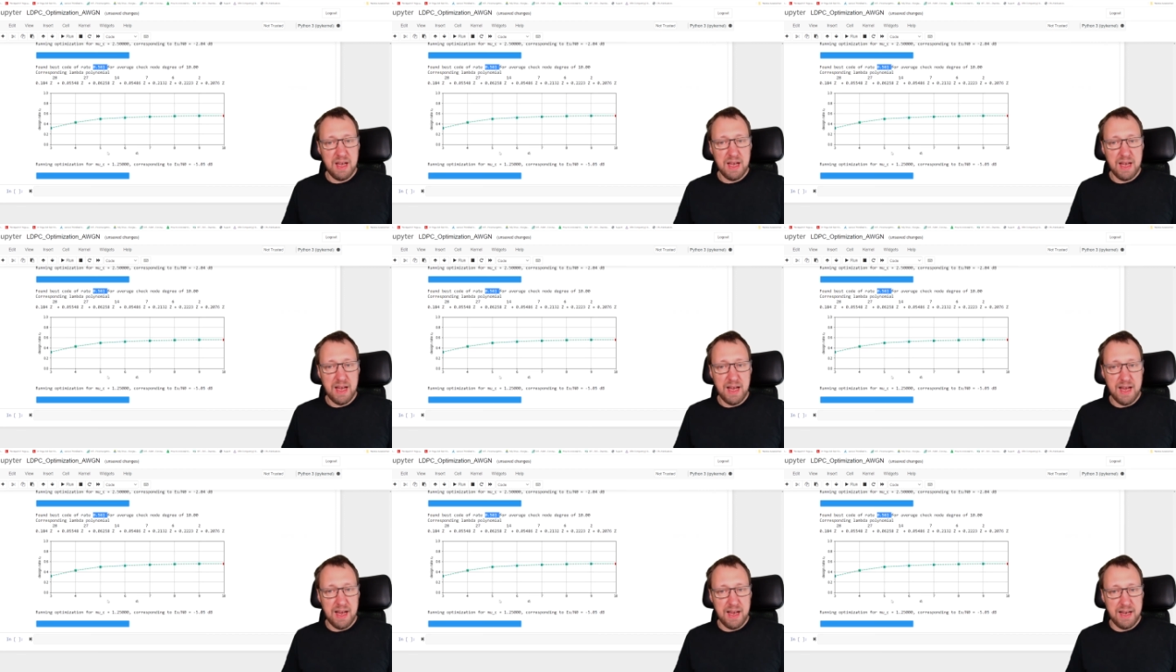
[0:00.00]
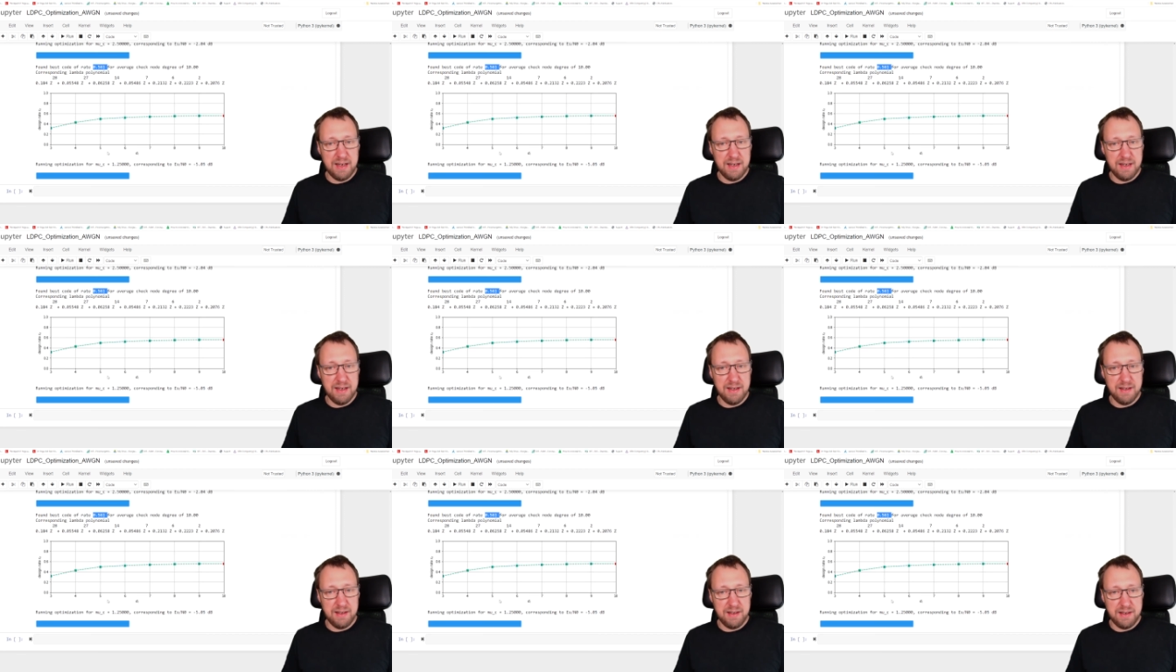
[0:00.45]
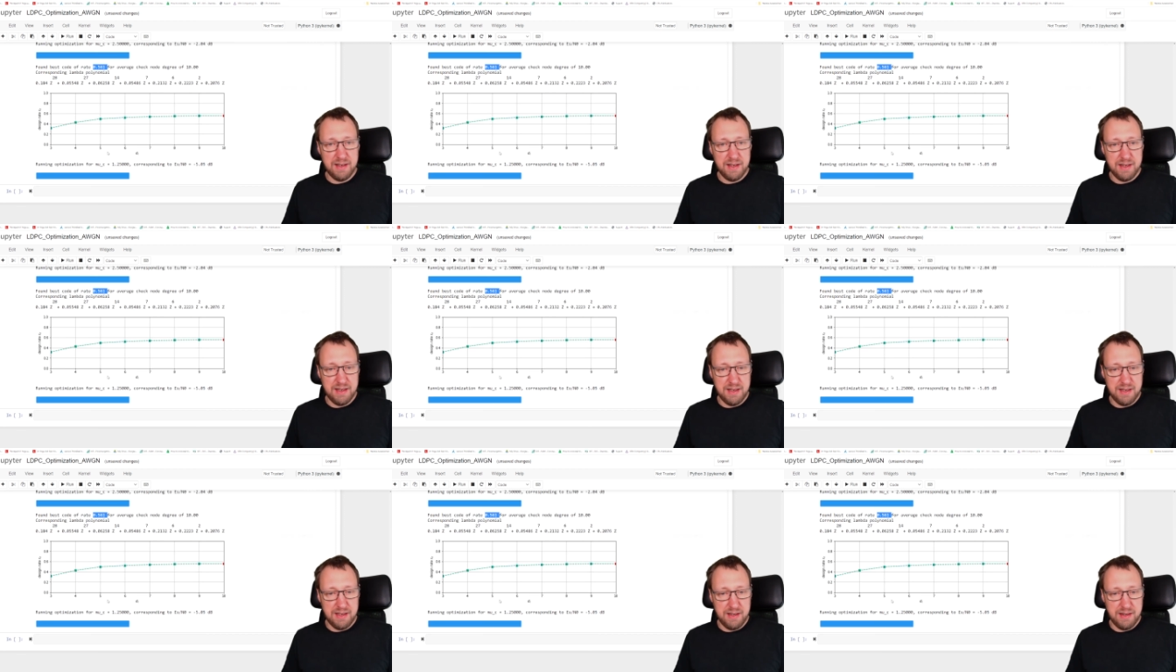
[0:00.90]
And
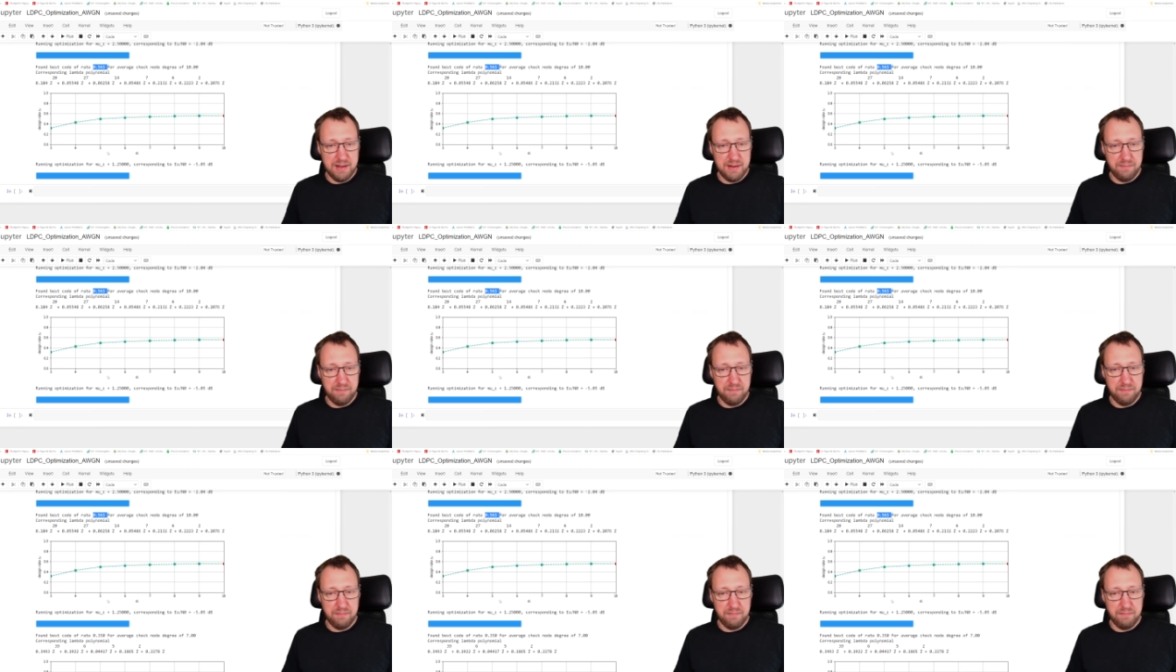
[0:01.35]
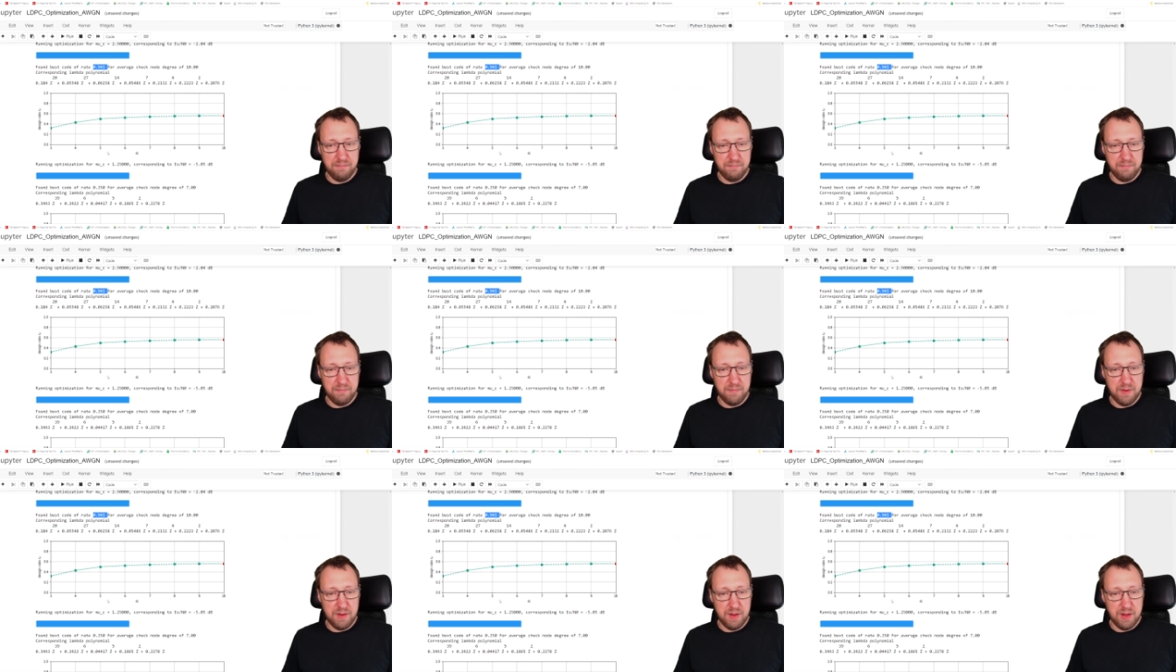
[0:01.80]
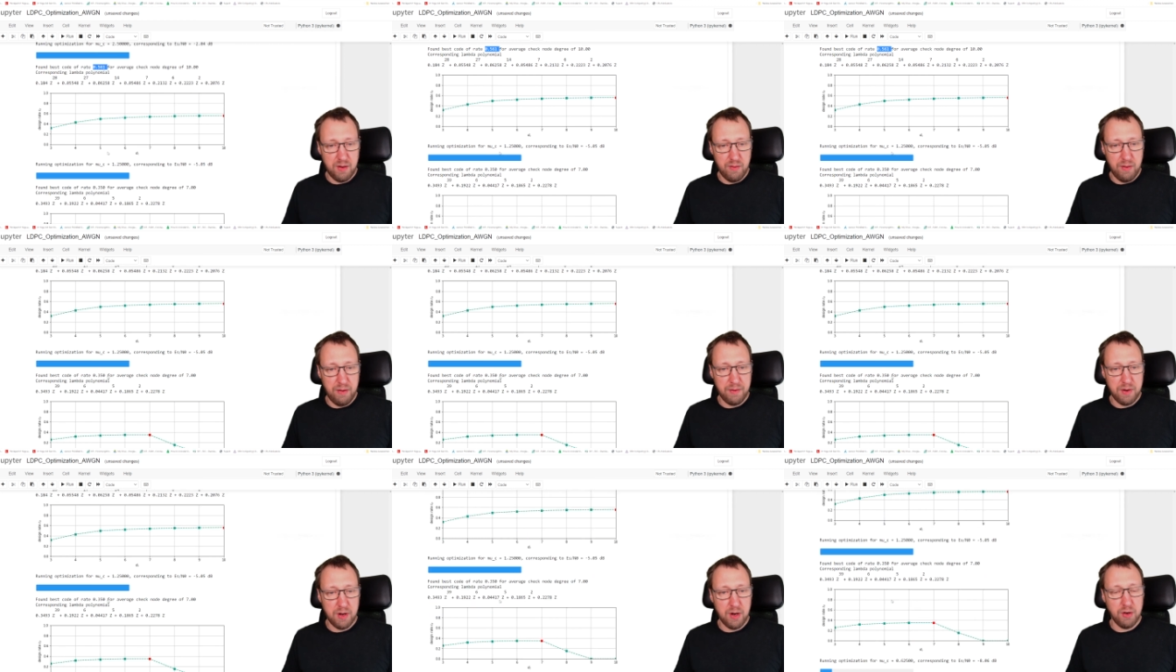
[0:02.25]

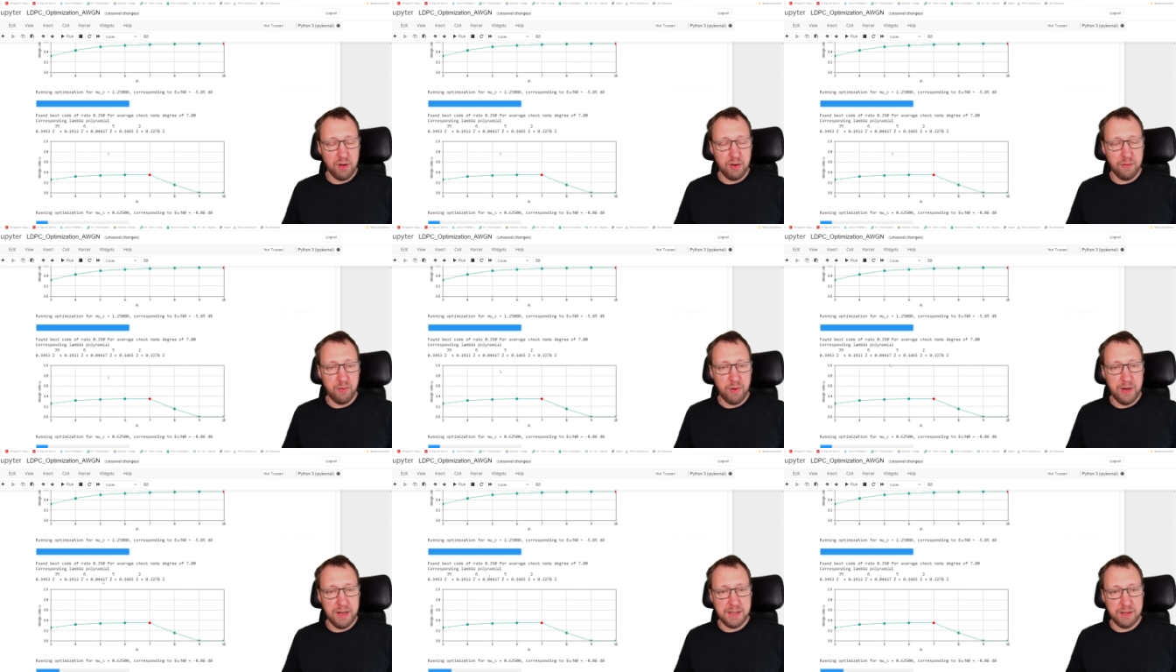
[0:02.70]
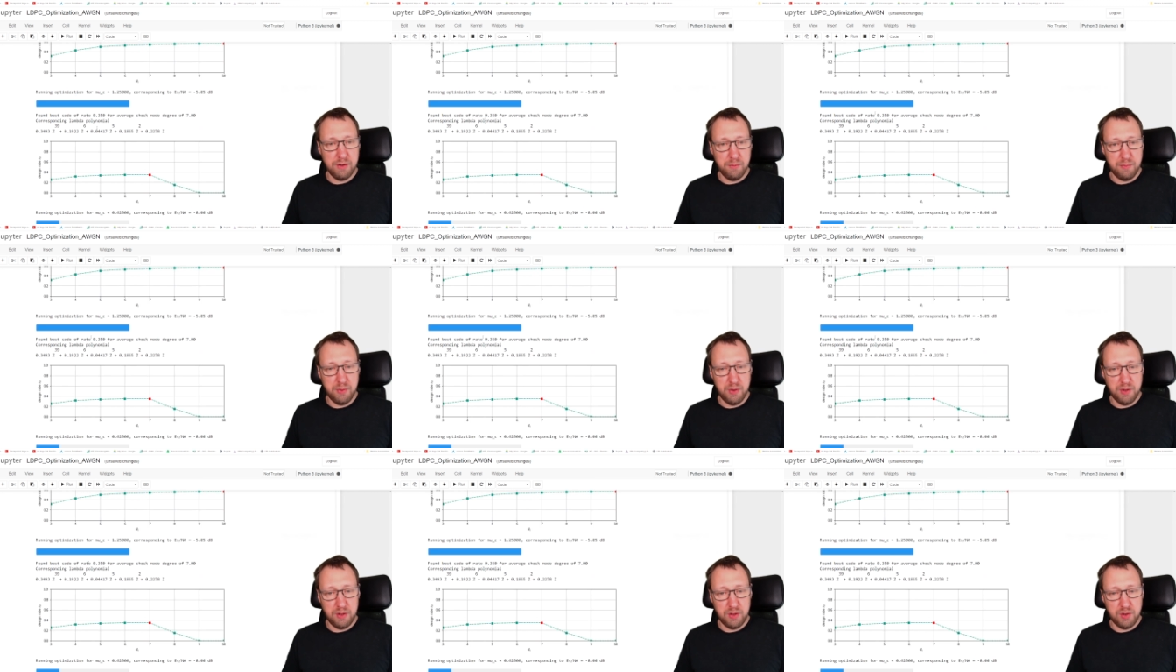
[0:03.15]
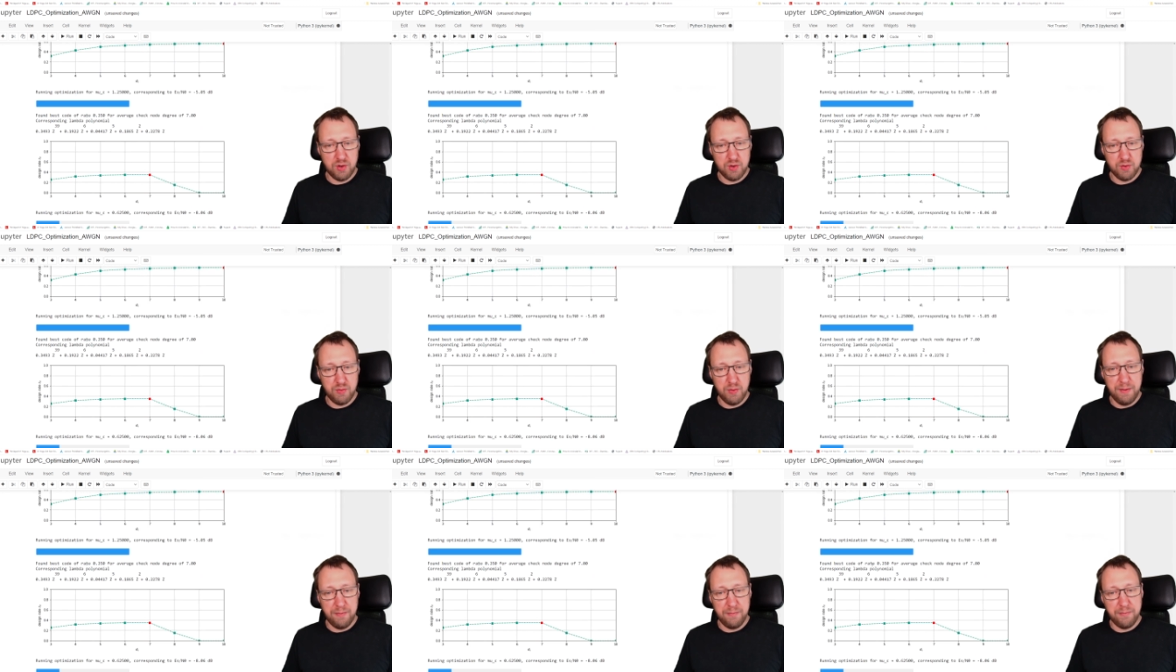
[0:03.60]
code of rate
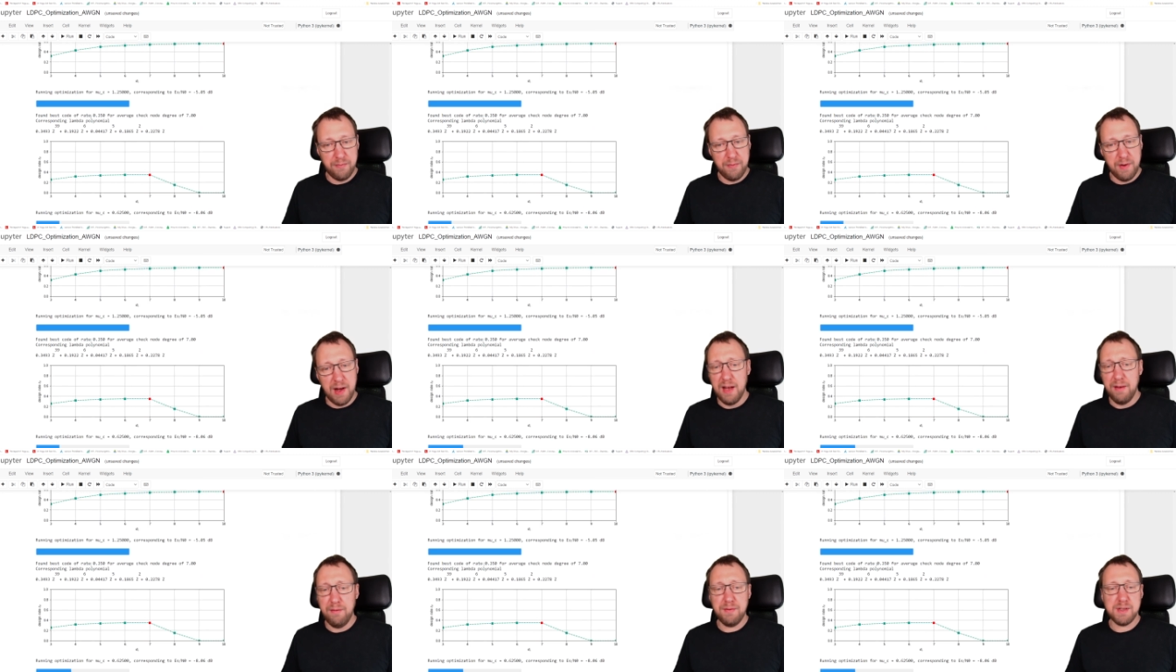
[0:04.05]
0.35.